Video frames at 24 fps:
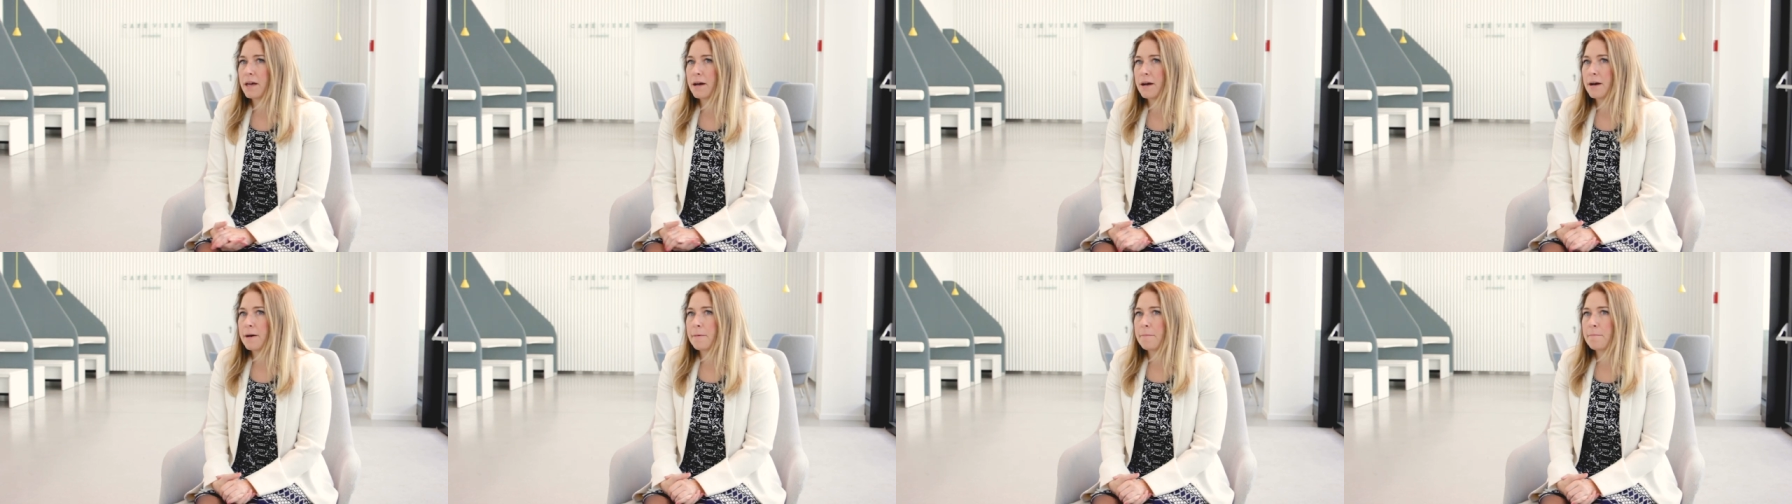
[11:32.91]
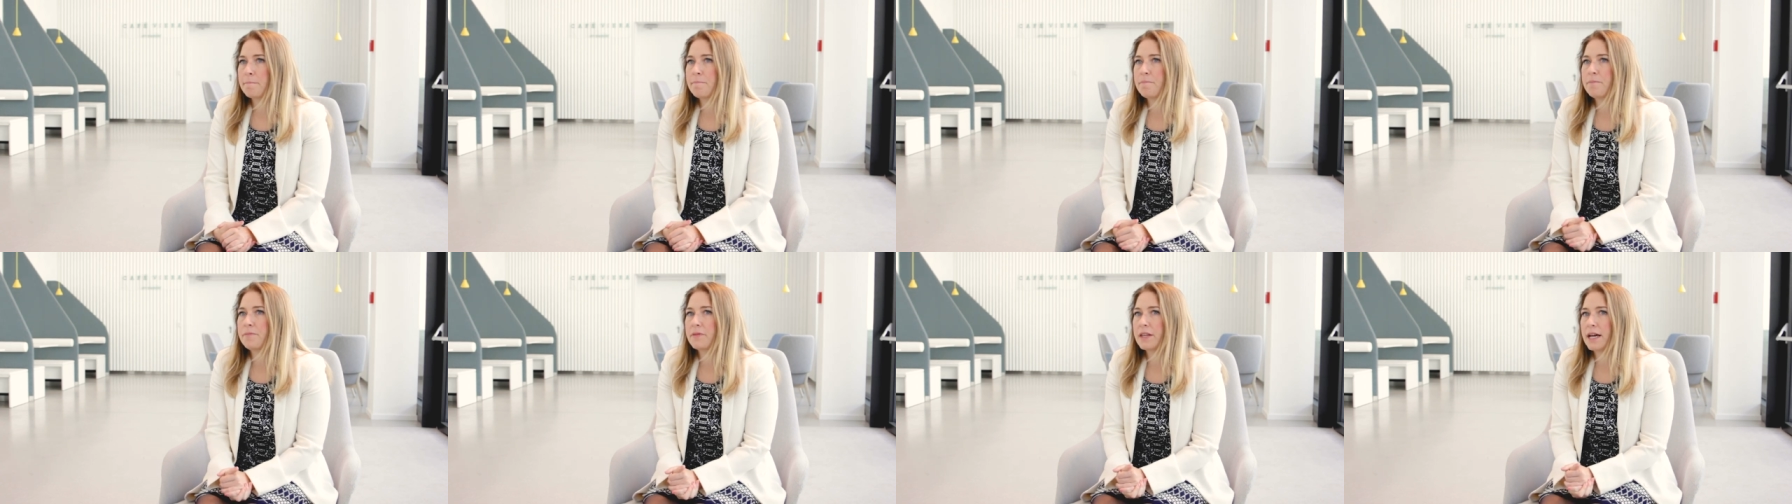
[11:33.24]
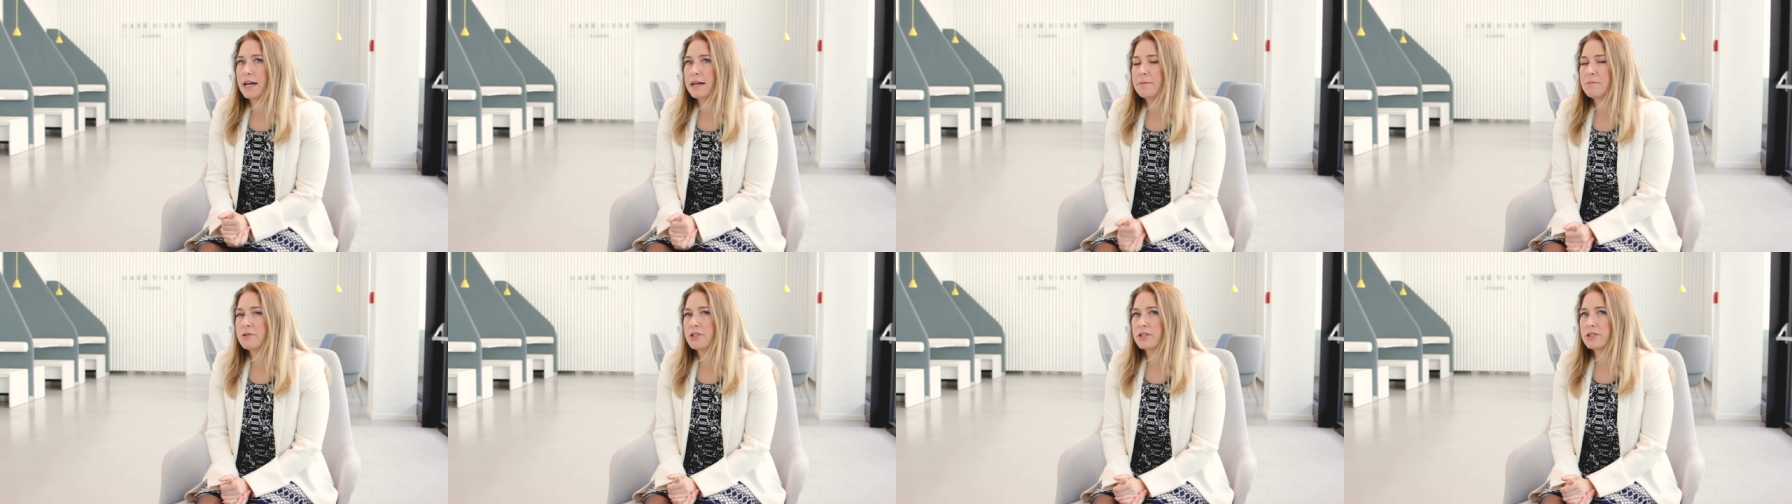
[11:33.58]
Um,
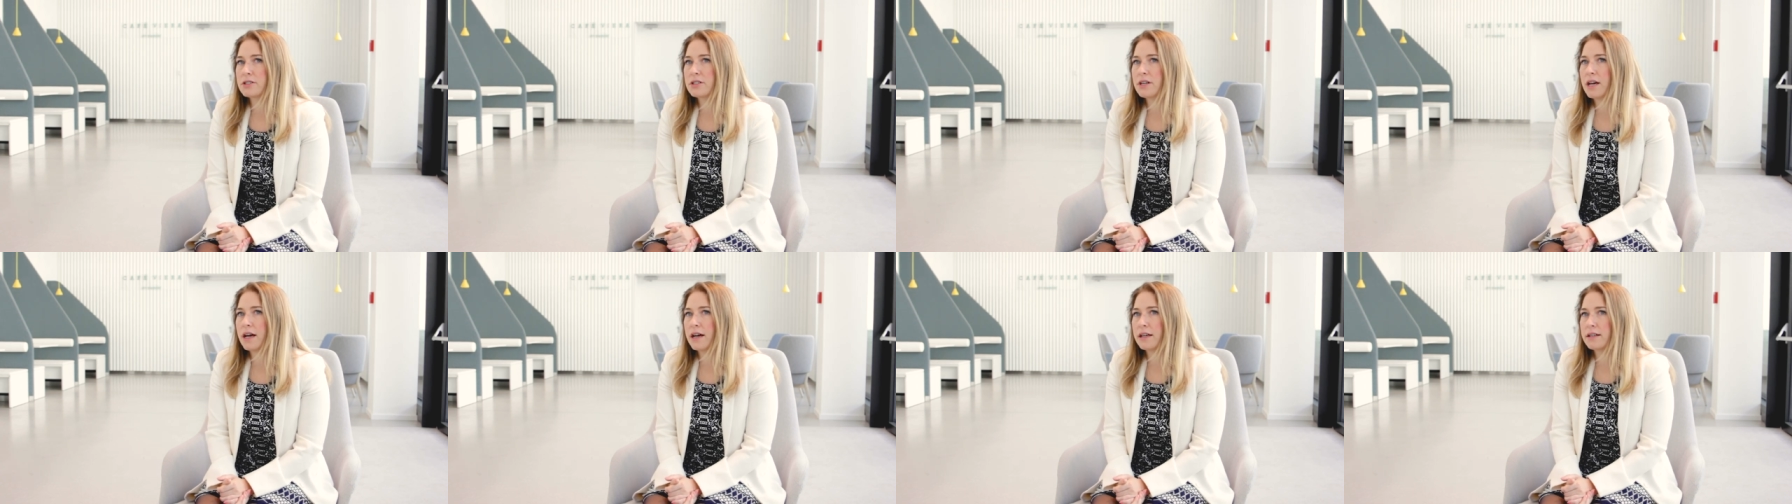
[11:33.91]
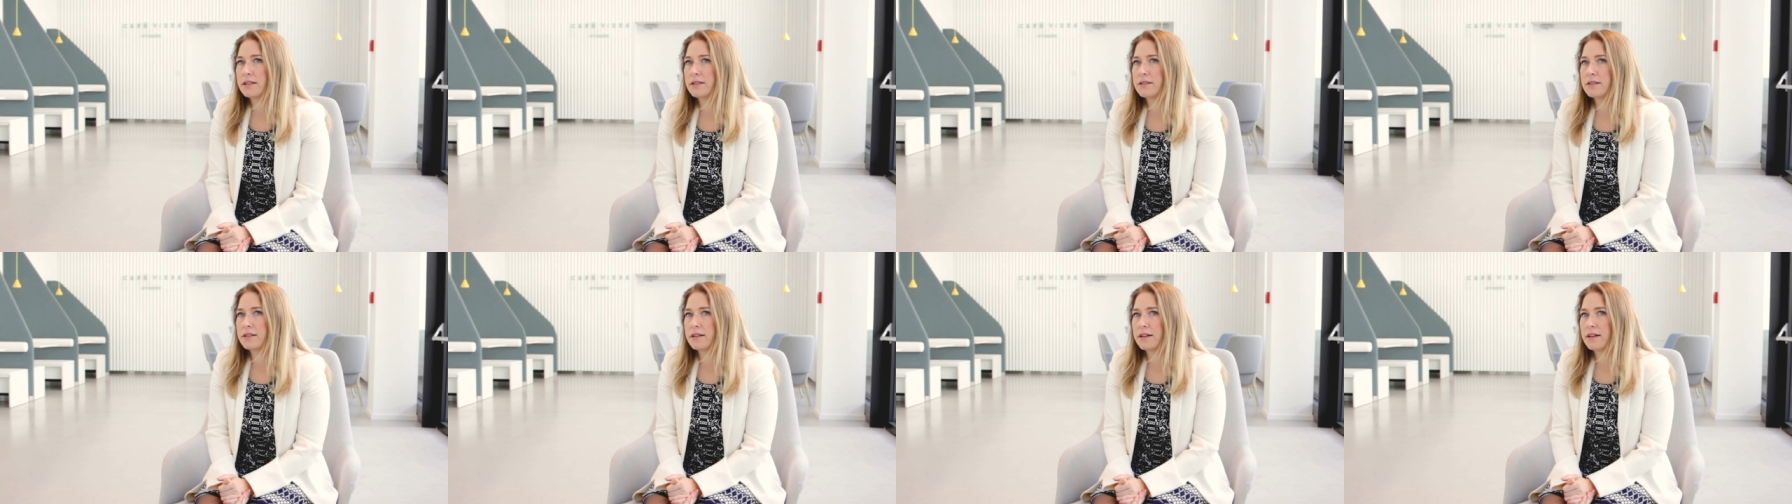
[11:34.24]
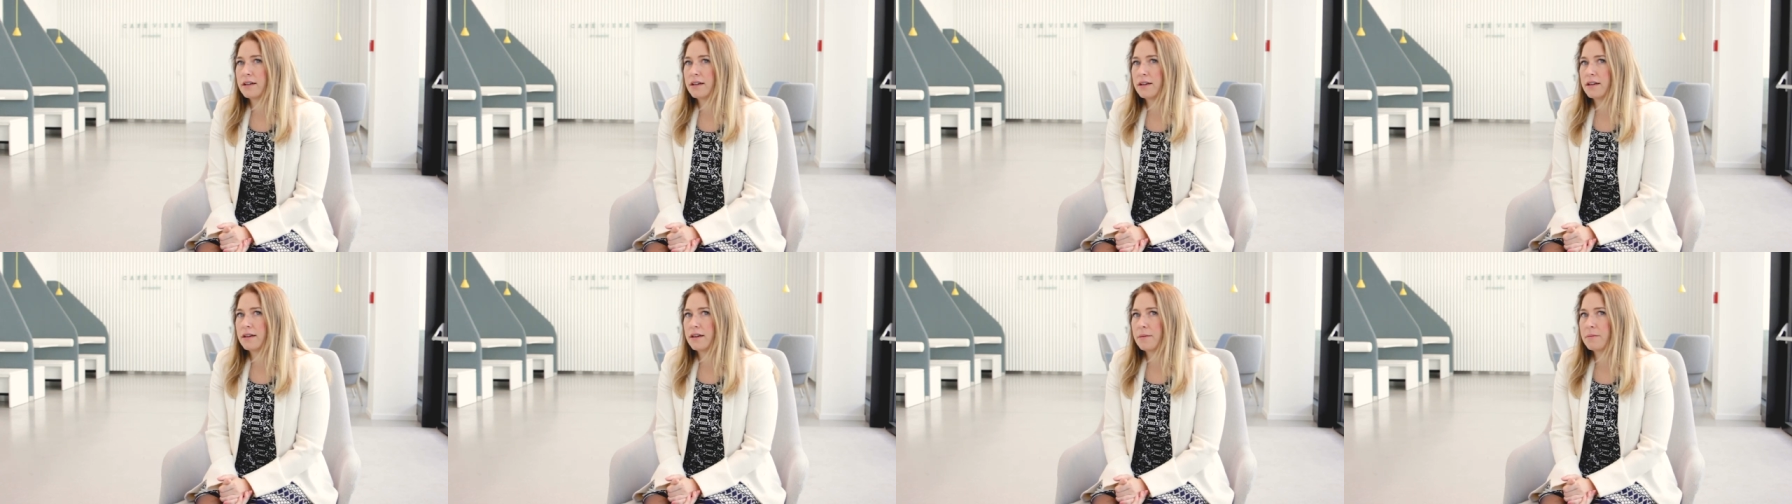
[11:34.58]
I'm just not,
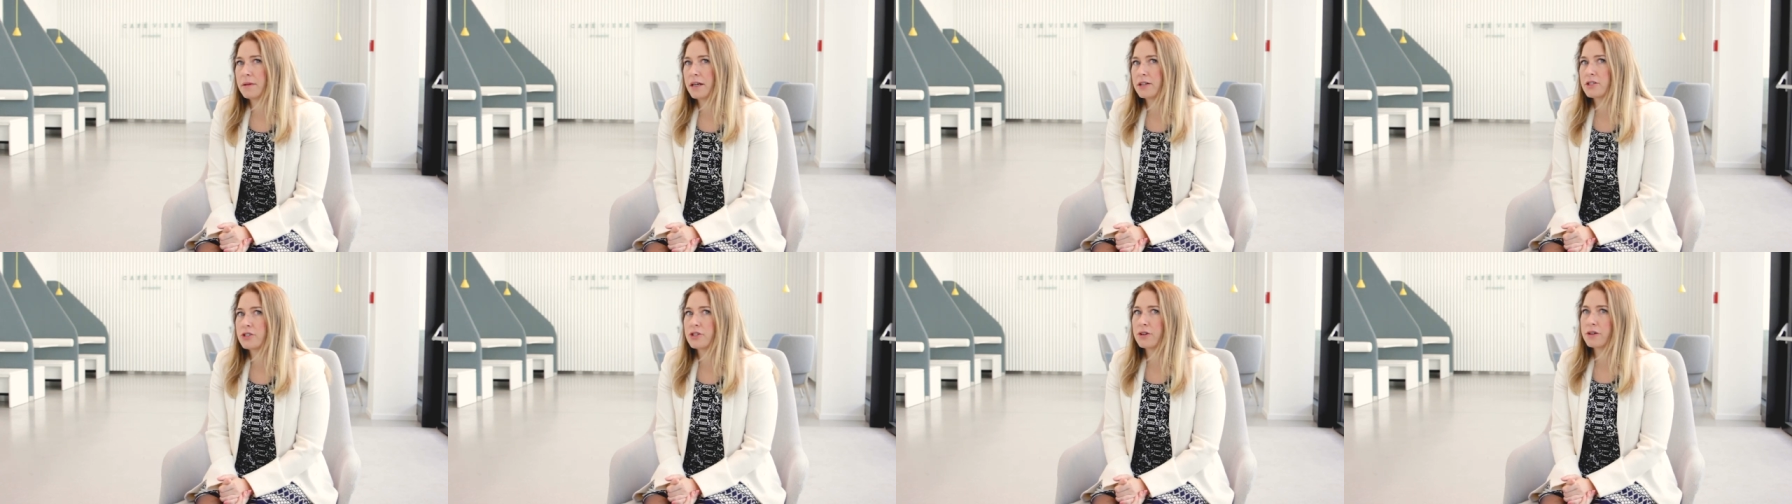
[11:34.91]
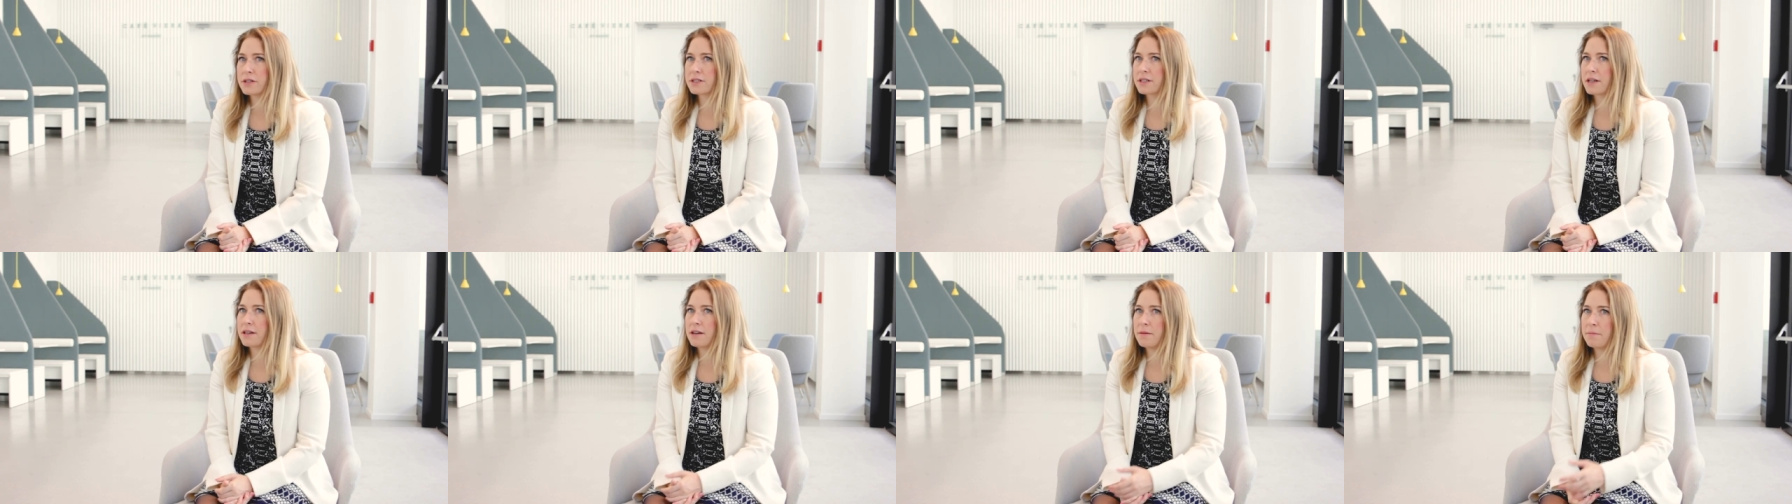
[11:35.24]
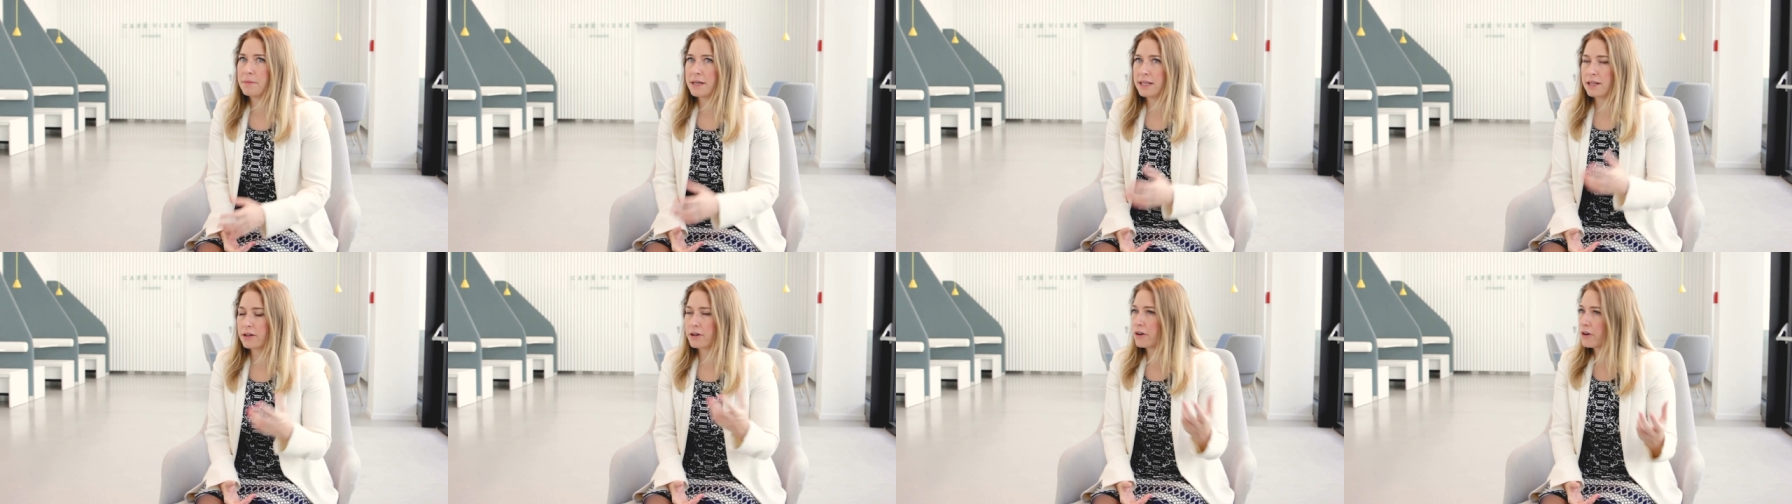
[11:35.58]
uh, I'm not sure it's going to
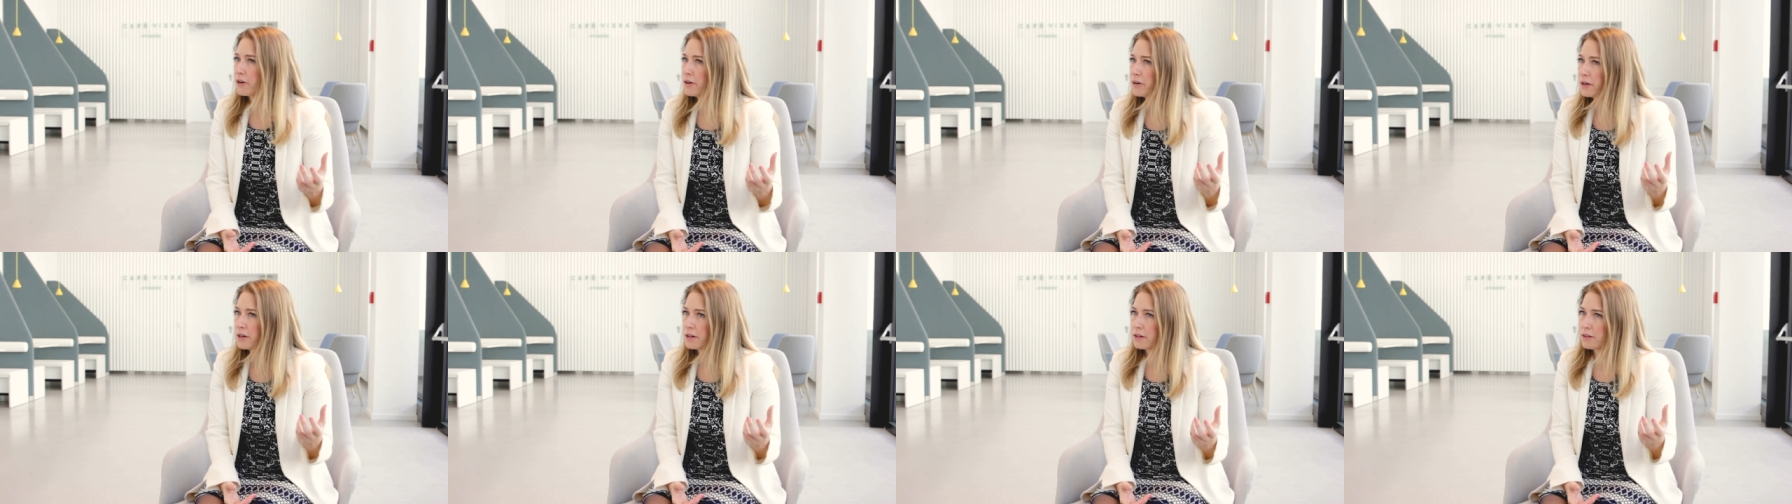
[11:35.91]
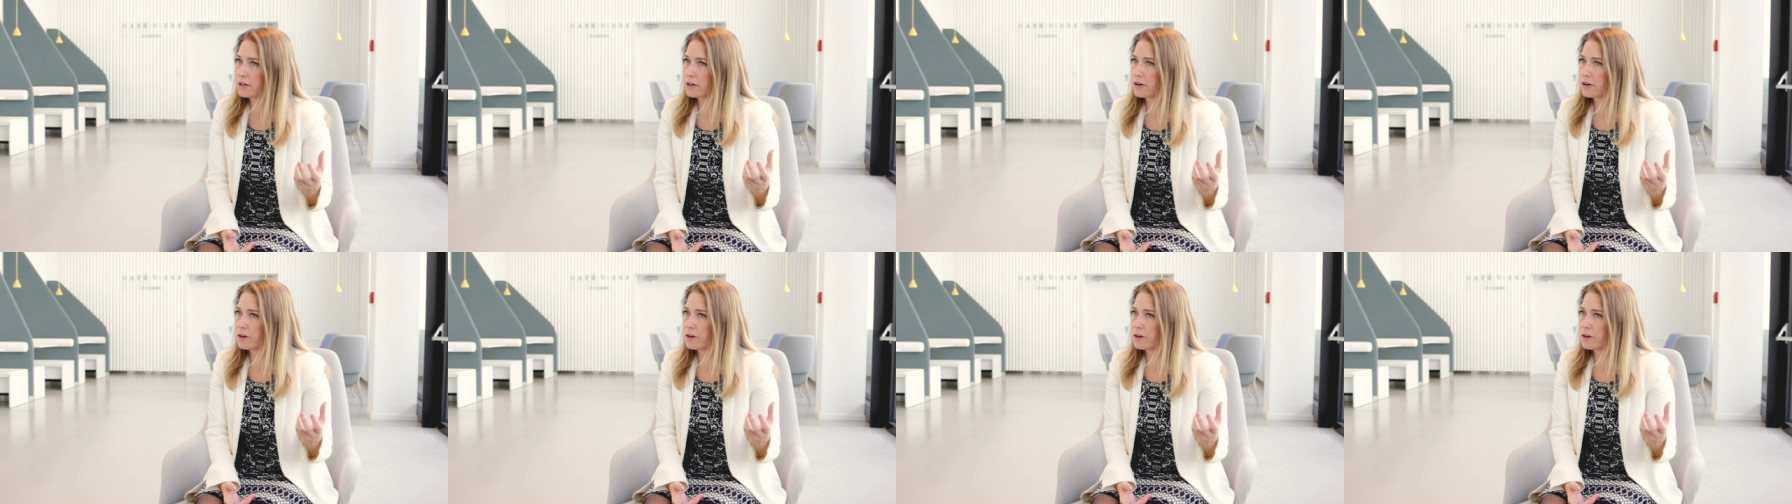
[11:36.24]
be the current,